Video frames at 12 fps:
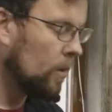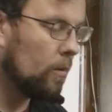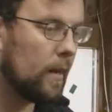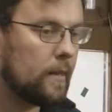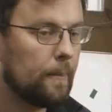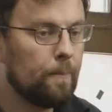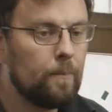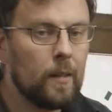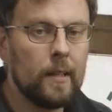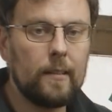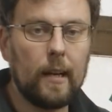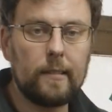Right,
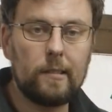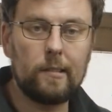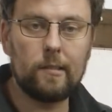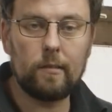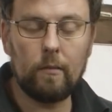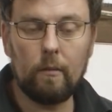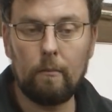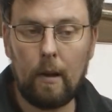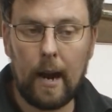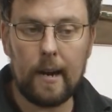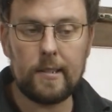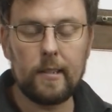that's
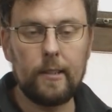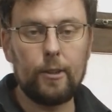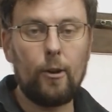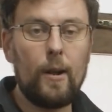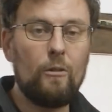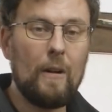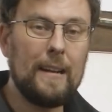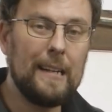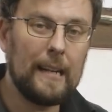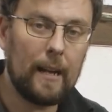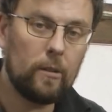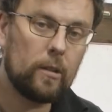our cylinder head ready
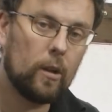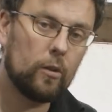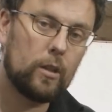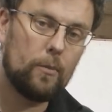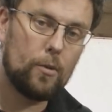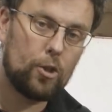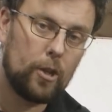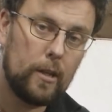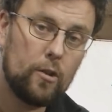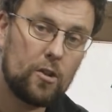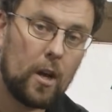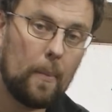now to go to the
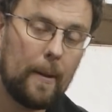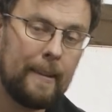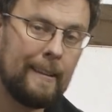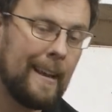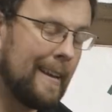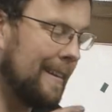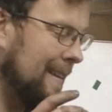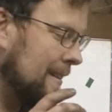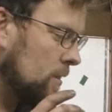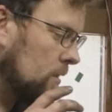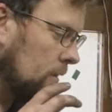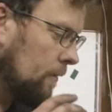machine shop and get
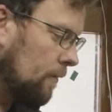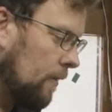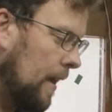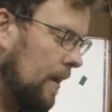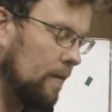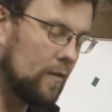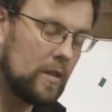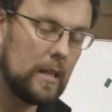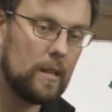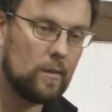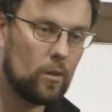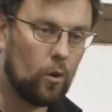its valve
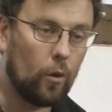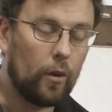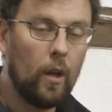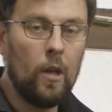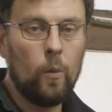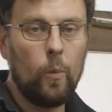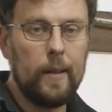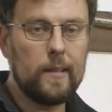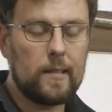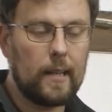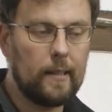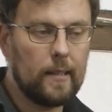seats cut. We'll
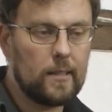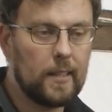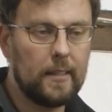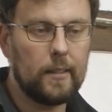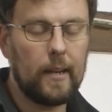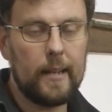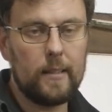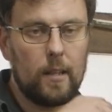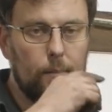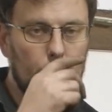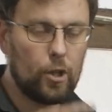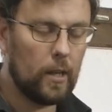send this cylinder head to
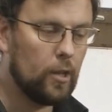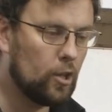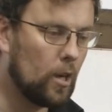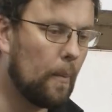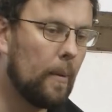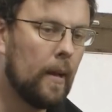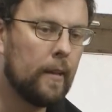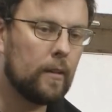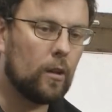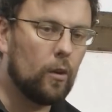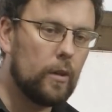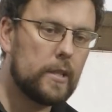the machine shop.
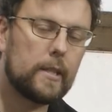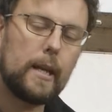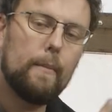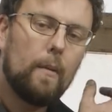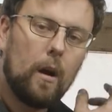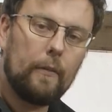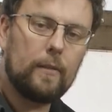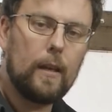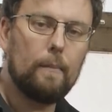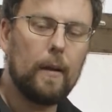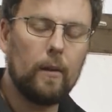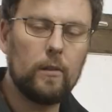They're going to skim off the
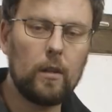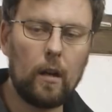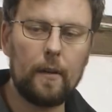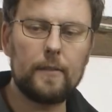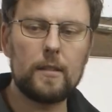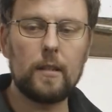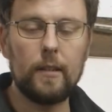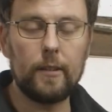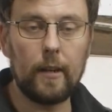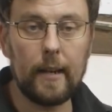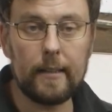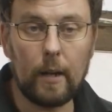amount of the
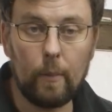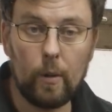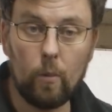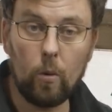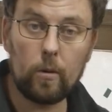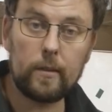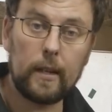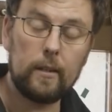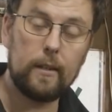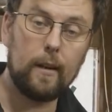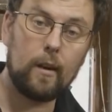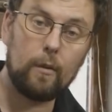cylinder head that we worked
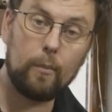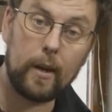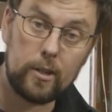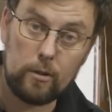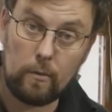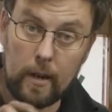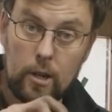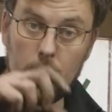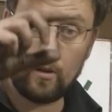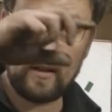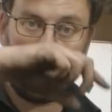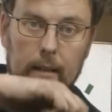out in our compression
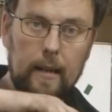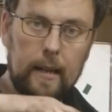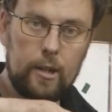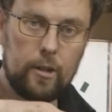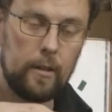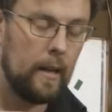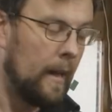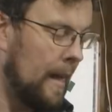ratio calculation,